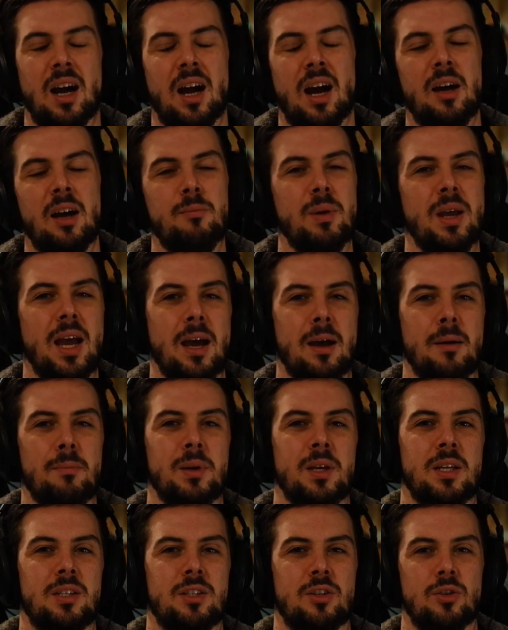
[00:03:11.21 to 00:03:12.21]
I'd be
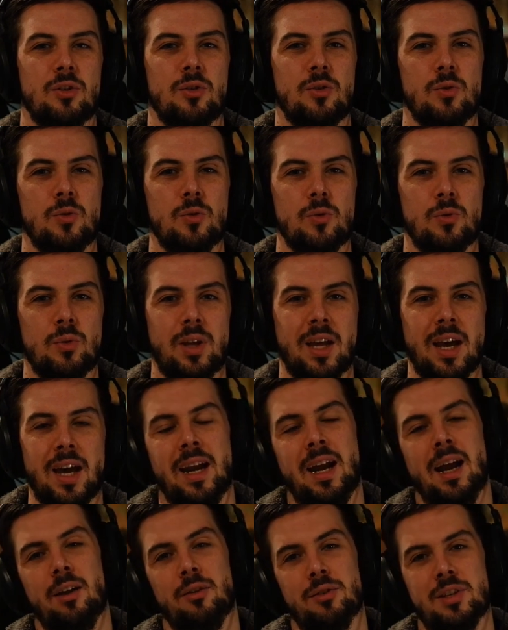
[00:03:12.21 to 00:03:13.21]
happy to
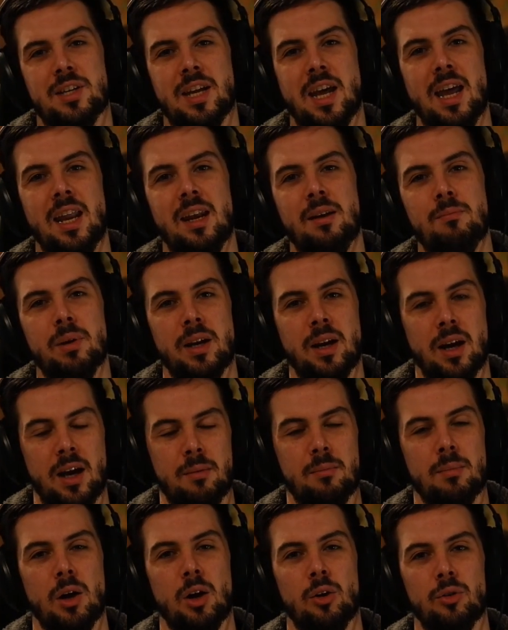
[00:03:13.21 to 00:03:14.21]
cut out 10
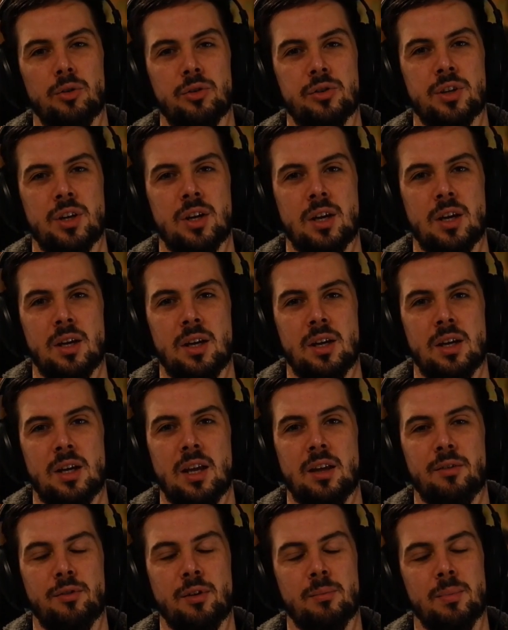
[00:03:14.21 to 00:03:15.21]
benign moles
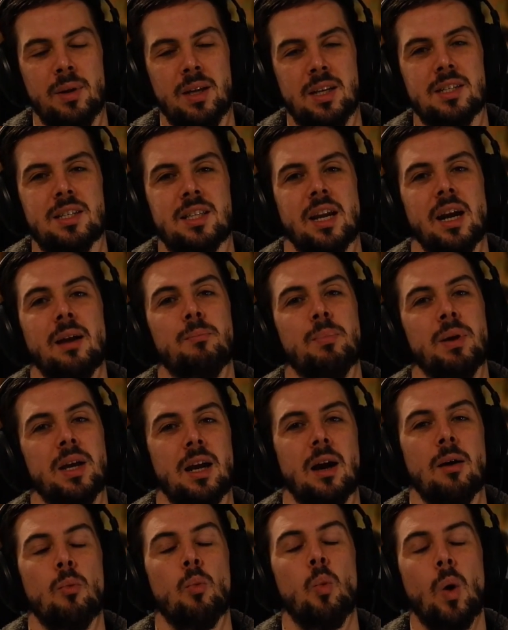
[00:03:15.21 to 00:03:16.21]
if it means that I
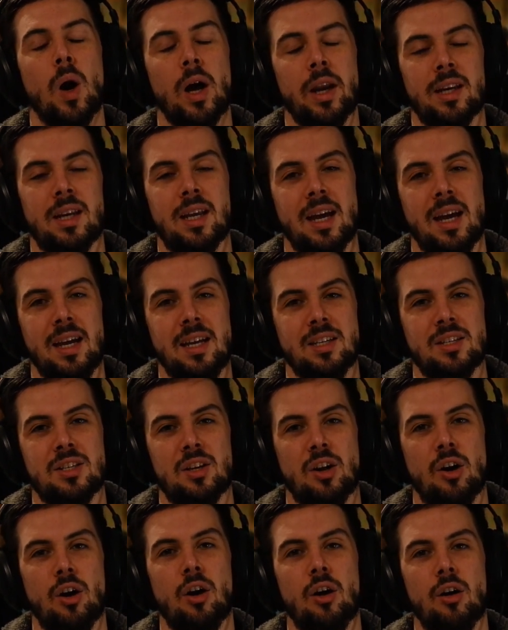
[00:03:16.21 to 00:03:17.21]
pick up one
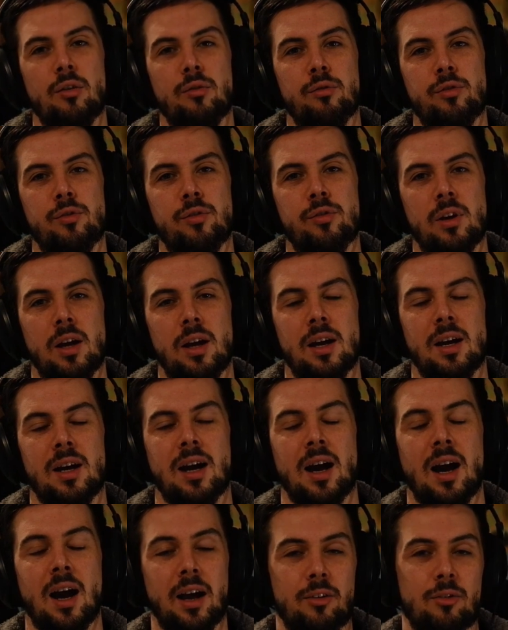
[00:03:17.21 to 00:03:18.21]
case of uh,
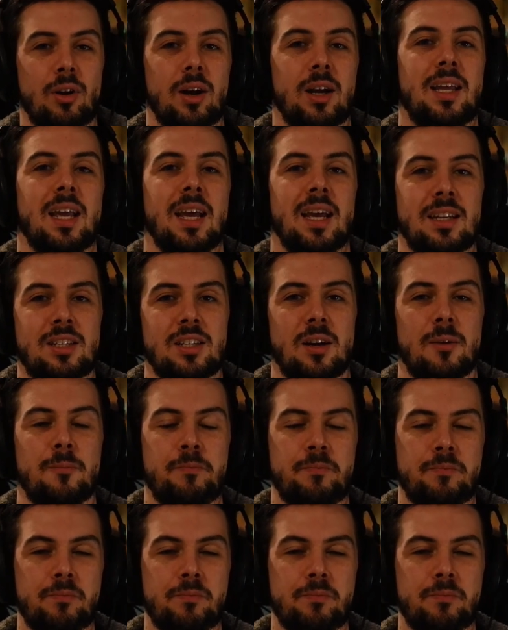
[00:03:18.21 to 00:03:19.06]
high grade cancer.